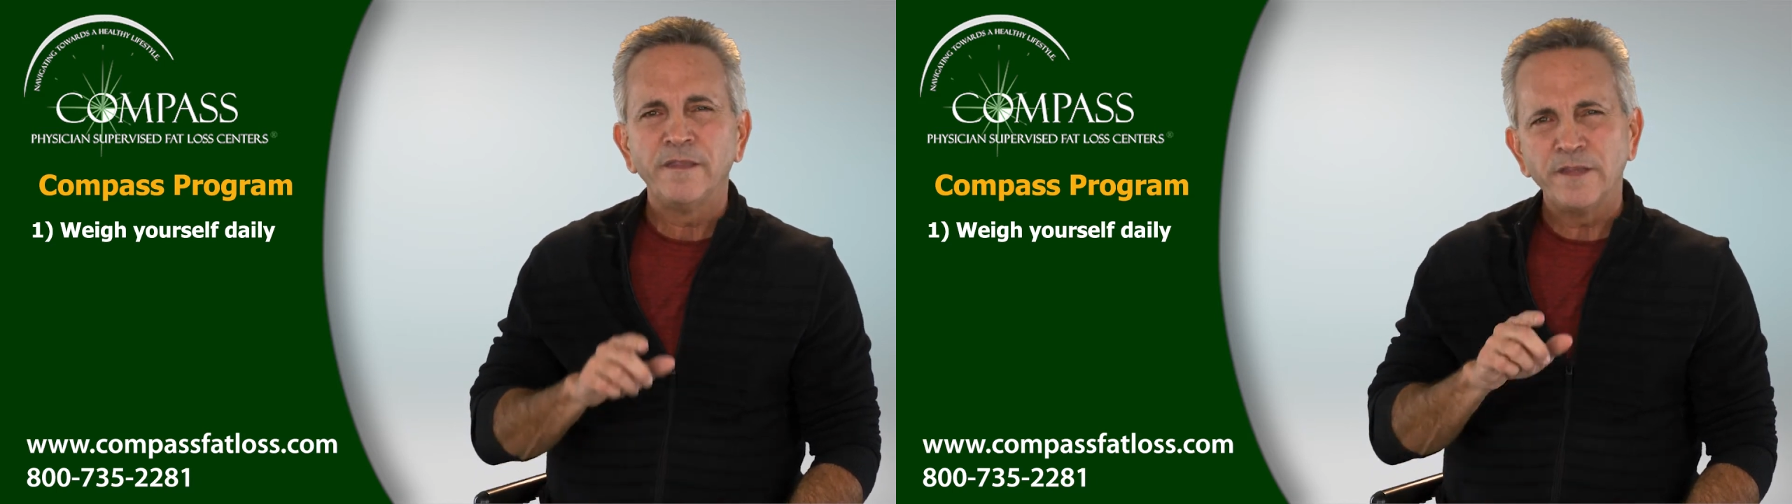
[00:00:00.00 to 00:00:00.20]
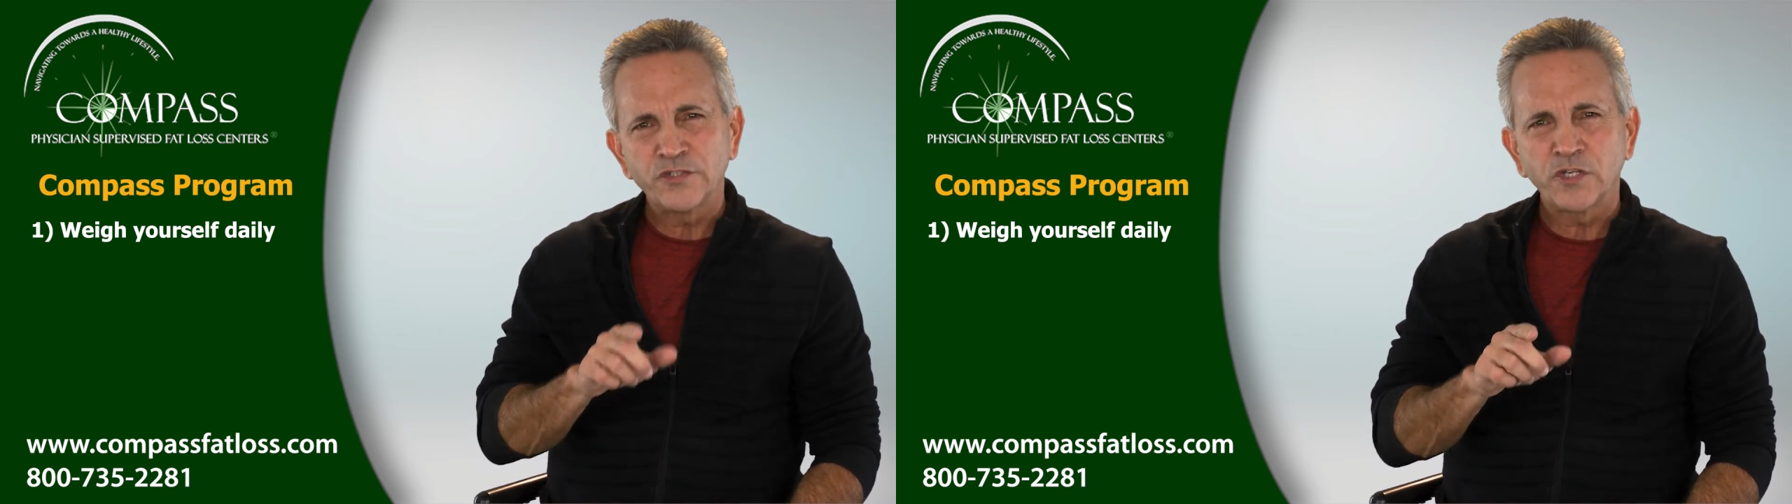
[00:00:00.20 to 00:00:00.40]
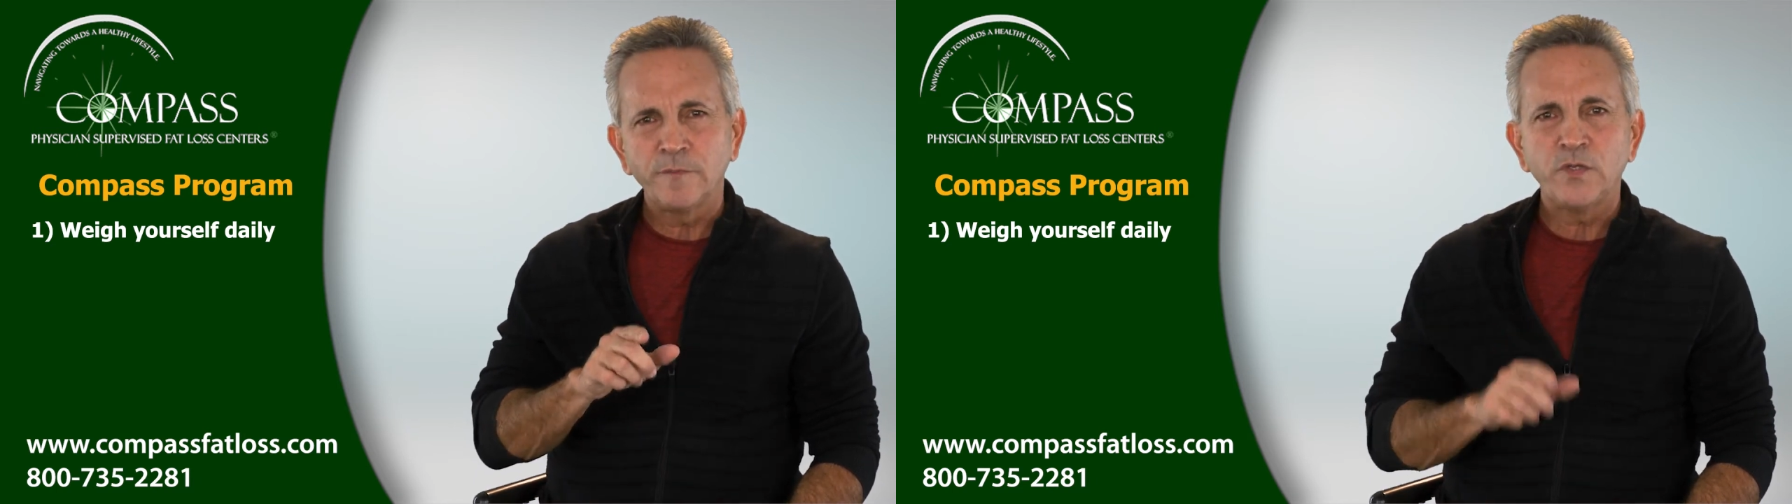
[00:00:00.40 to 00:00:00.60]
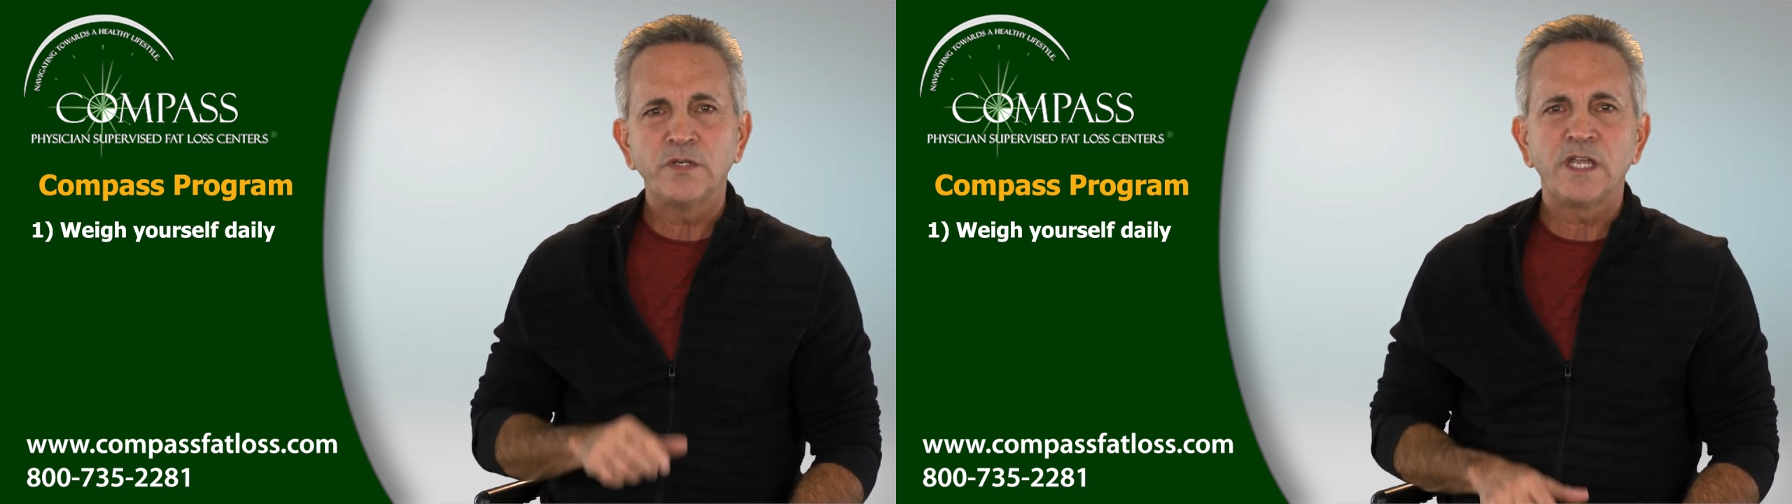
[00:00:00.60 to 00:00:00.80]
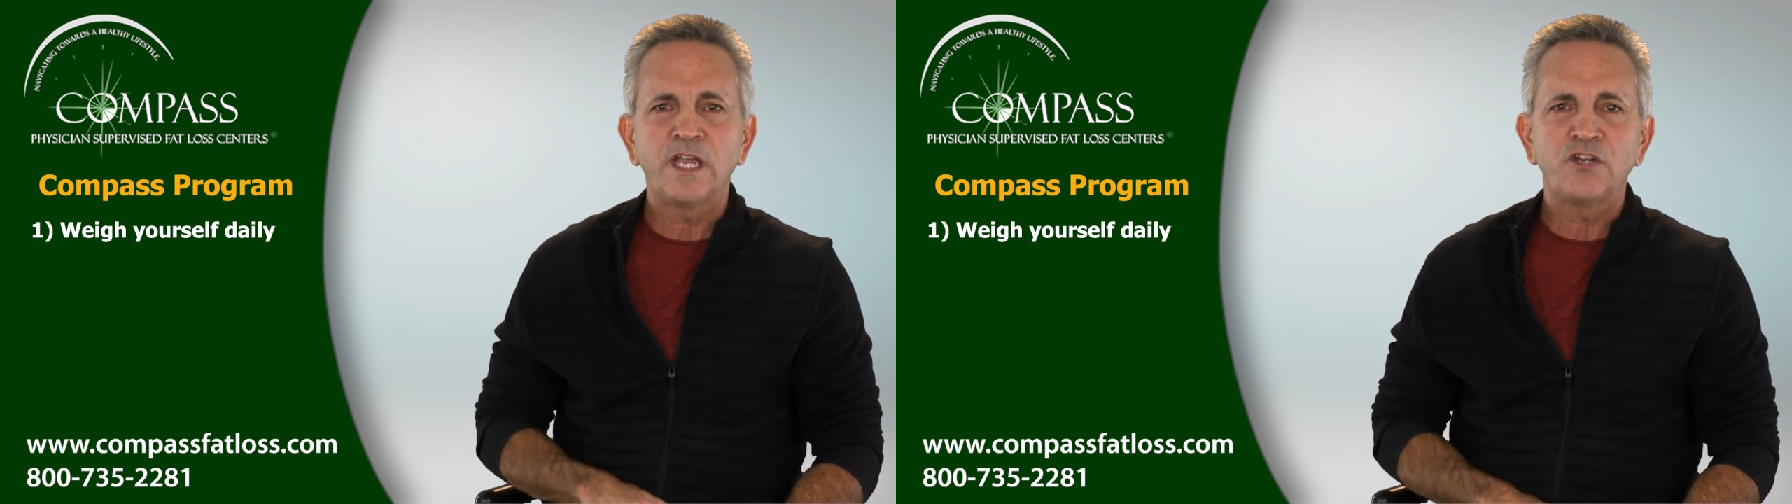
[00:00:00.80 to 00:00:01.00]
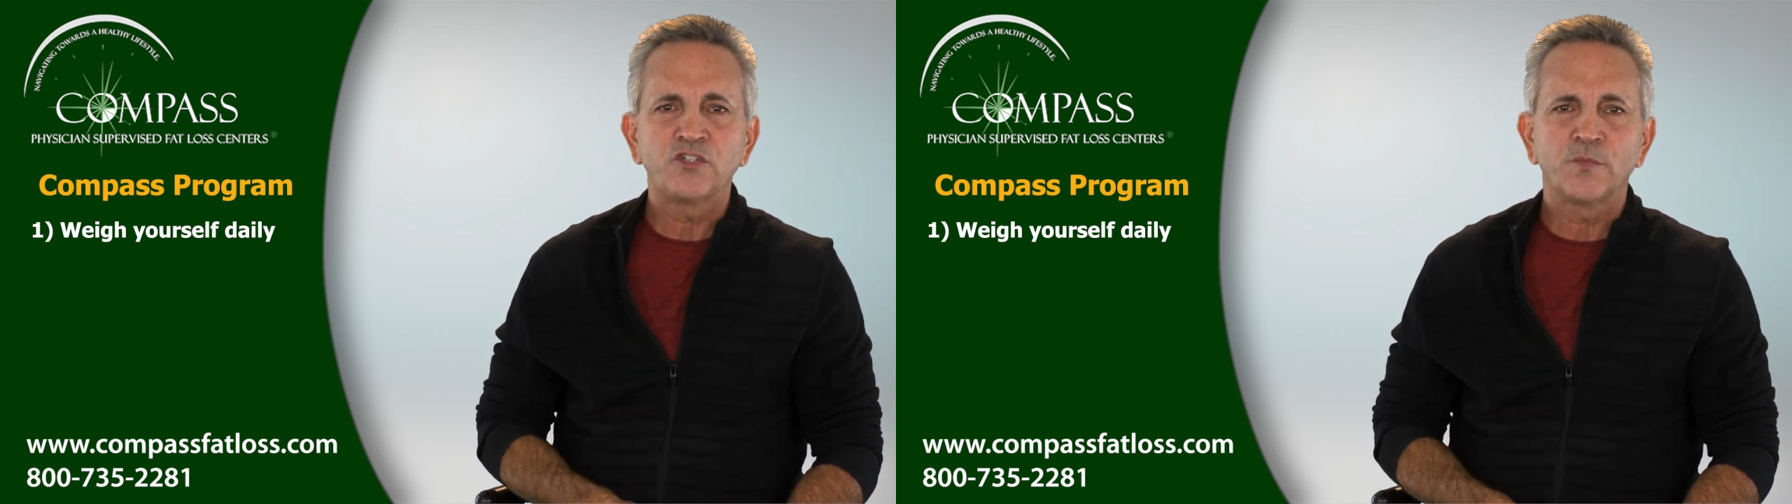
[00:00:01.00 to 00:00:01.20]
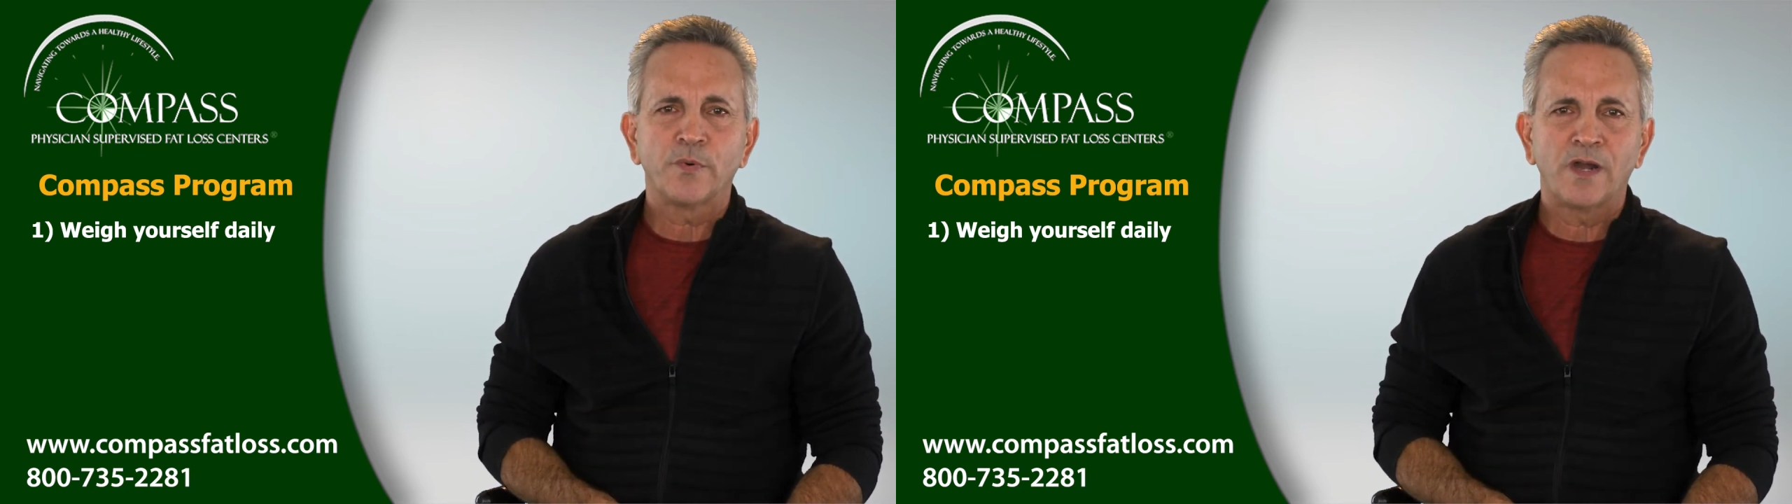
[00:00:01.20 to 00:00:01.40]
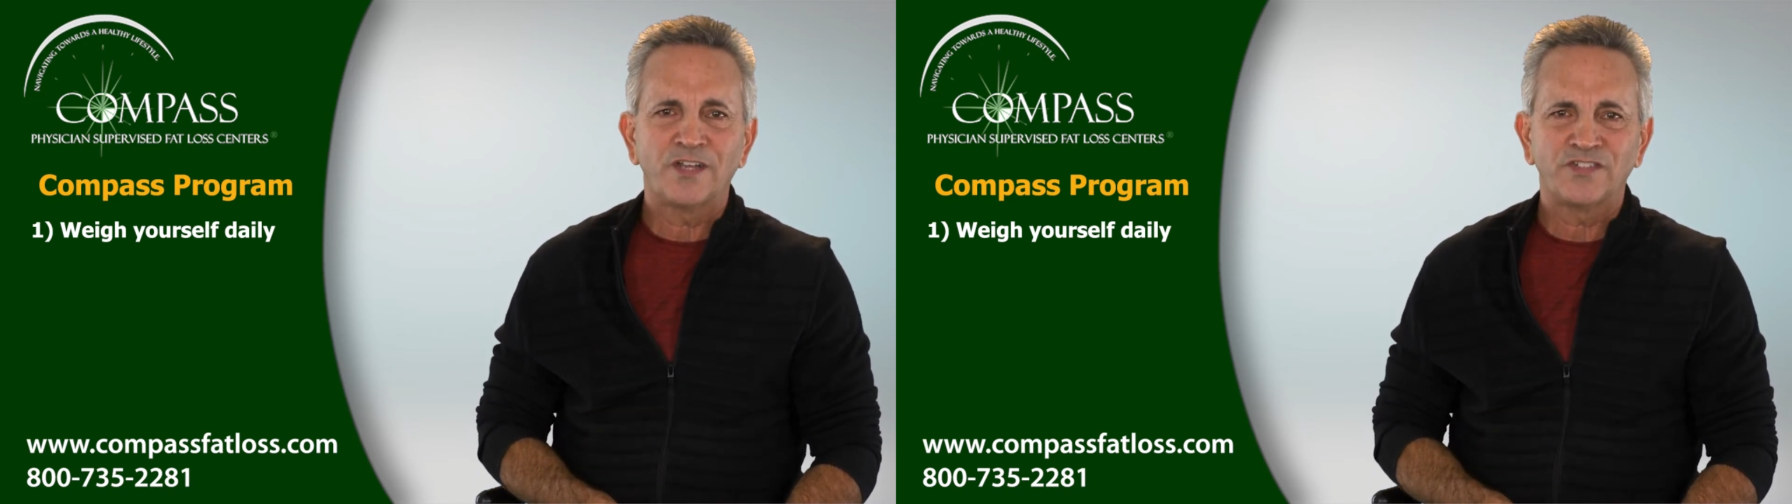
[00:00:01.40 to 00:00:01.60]
This communication
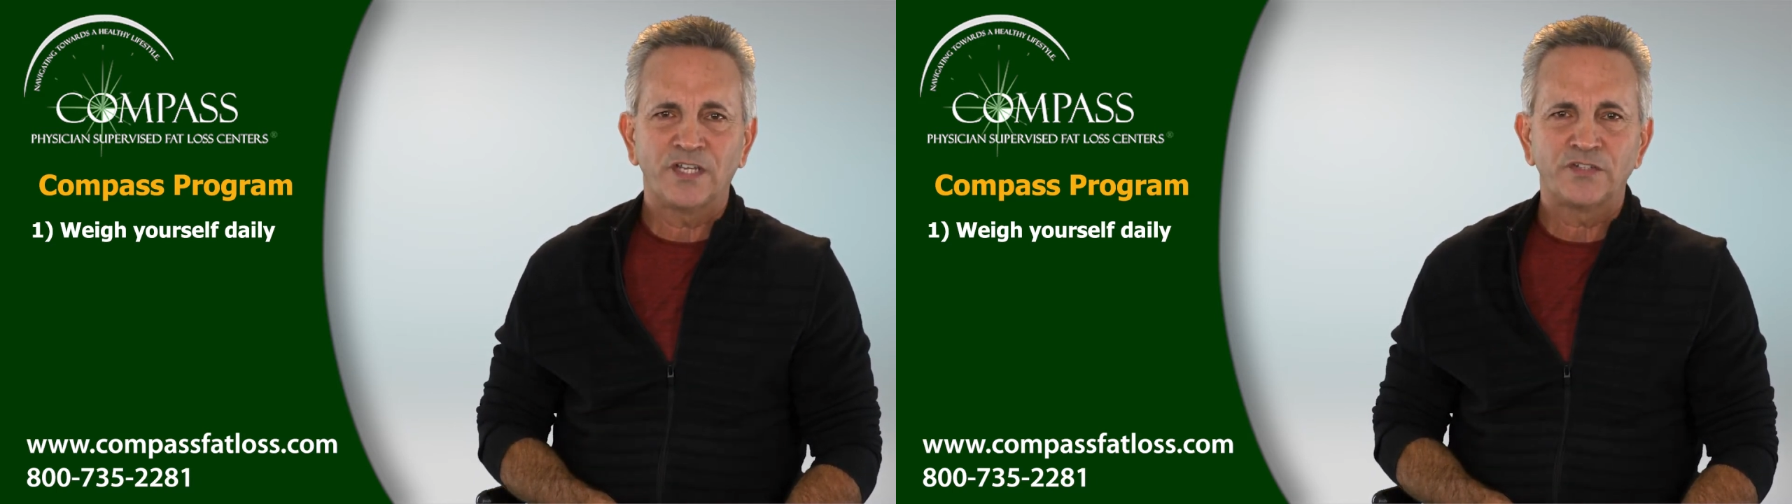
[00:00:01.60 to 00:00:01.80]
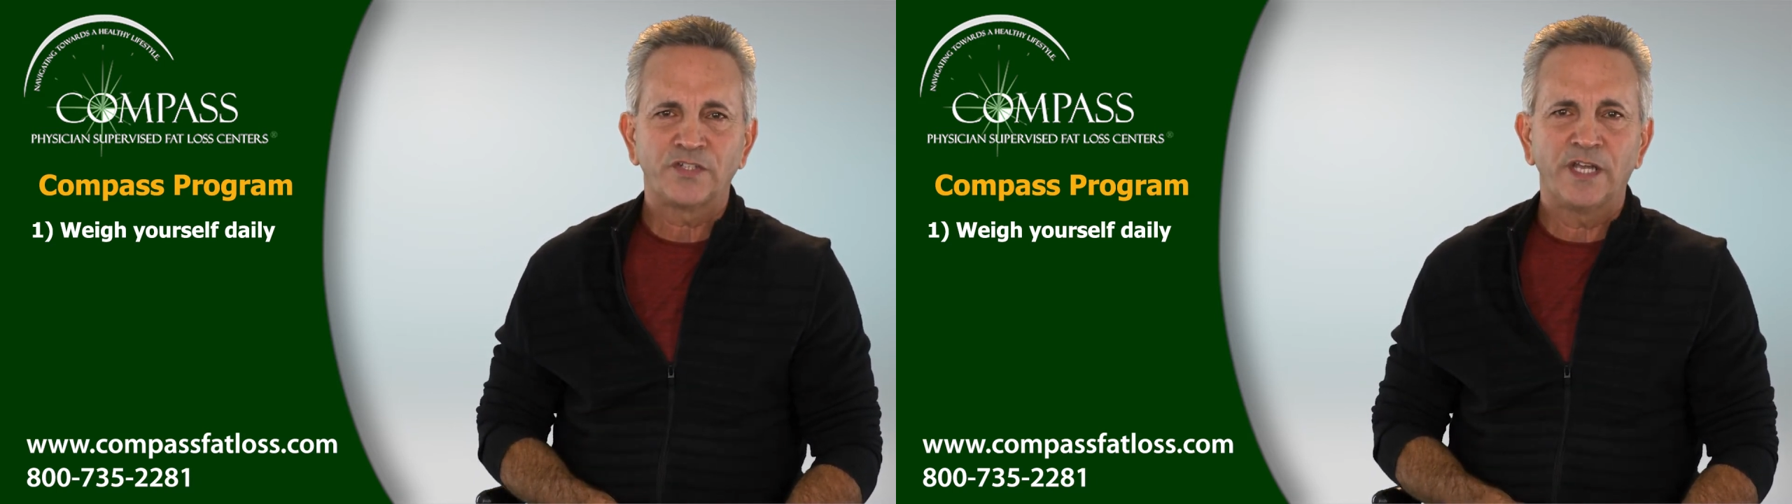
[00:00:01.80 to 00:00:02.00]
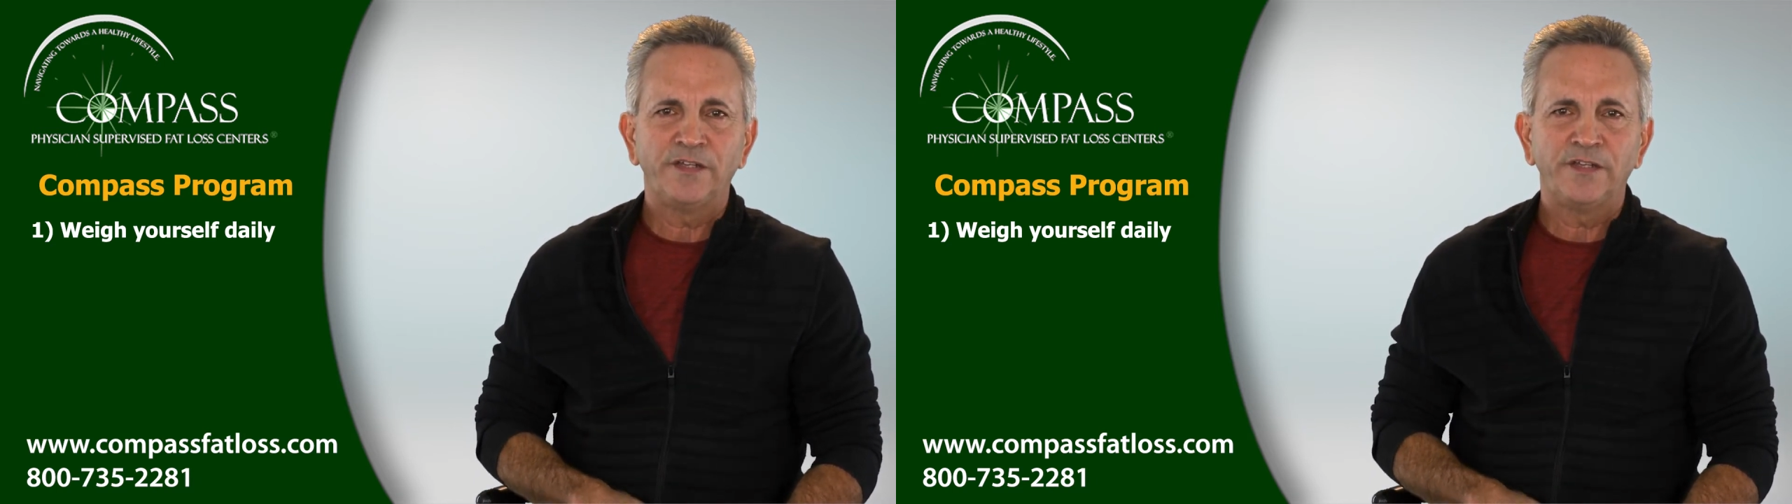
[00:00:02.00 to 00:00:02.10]
process